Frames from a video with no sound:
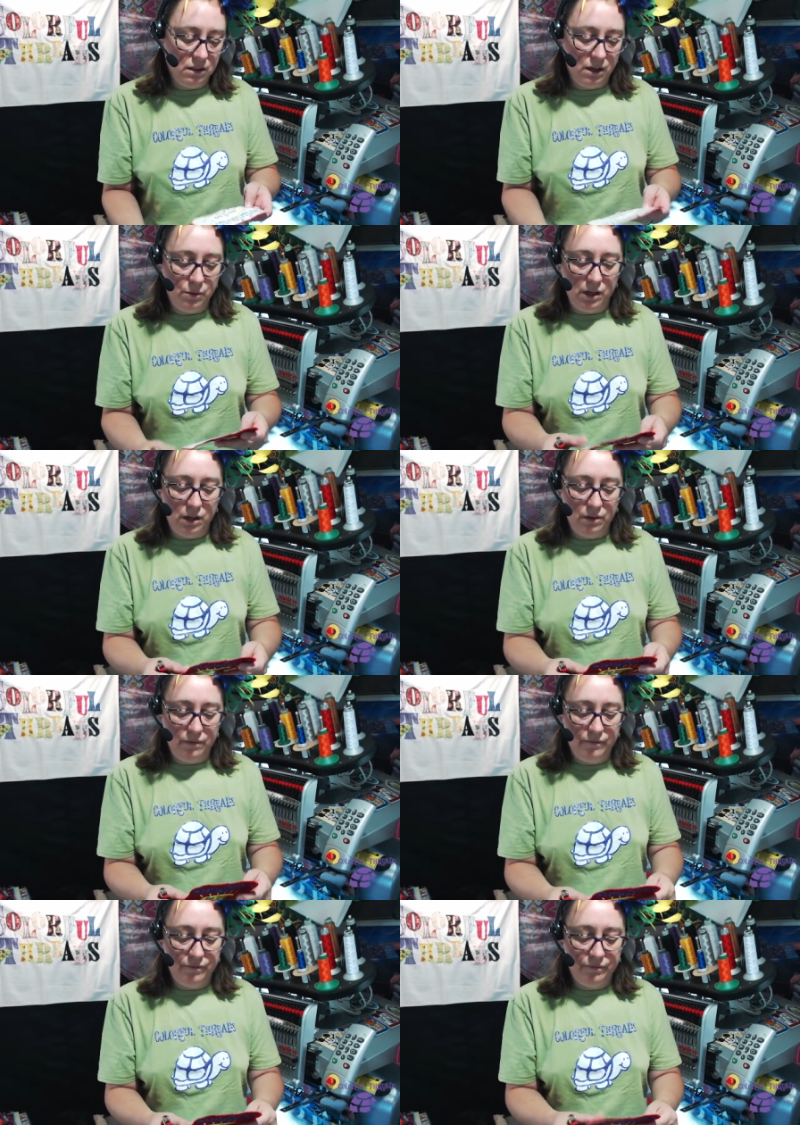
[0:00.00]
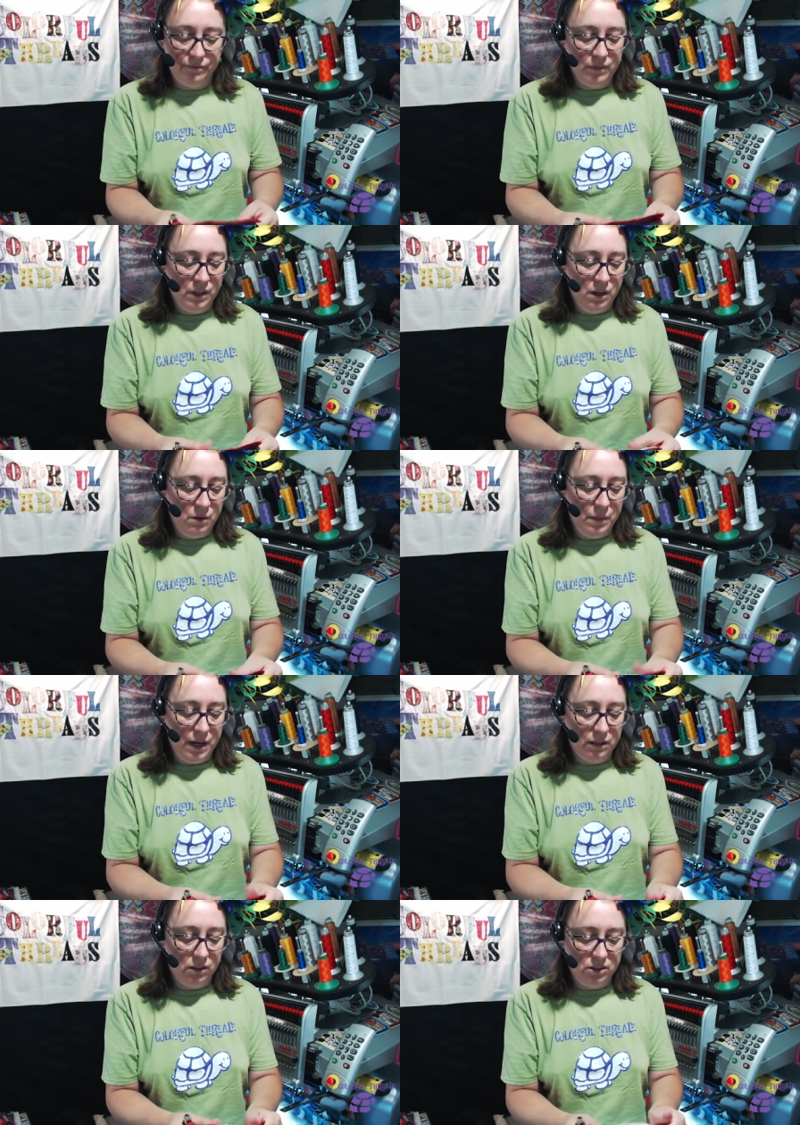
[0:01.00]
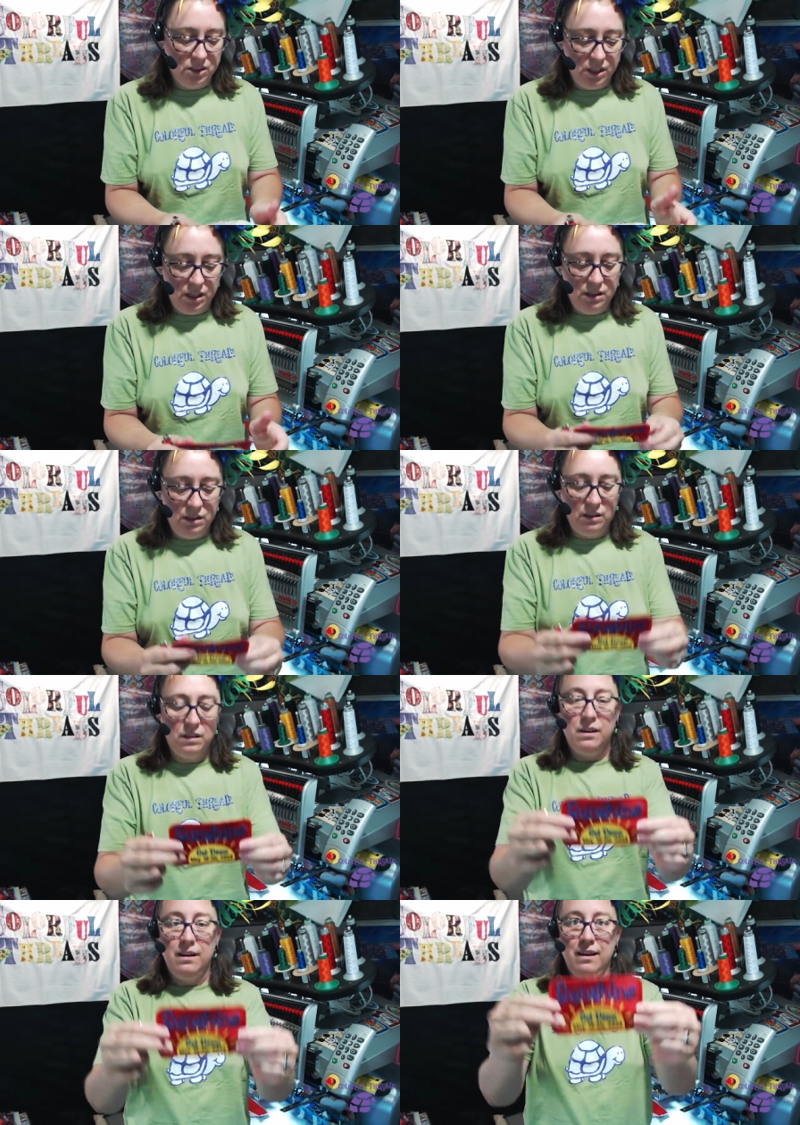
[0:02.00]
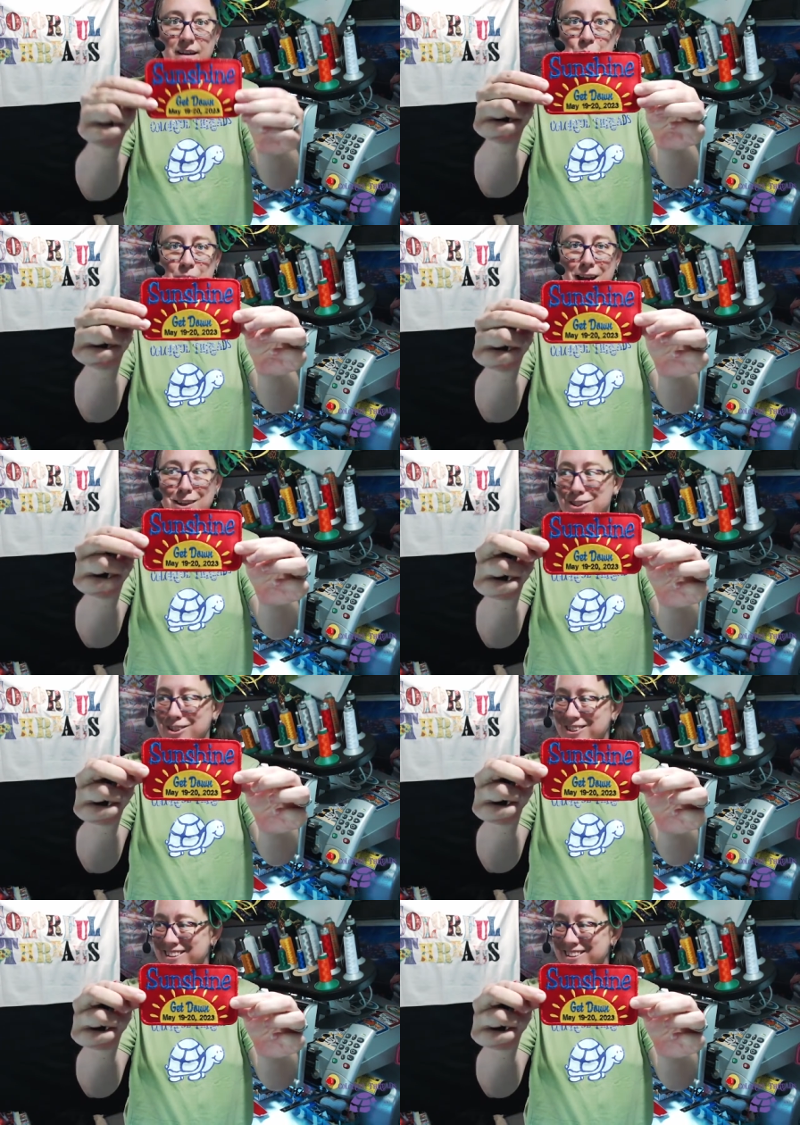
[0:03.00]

There we go. Back looks good. Patch.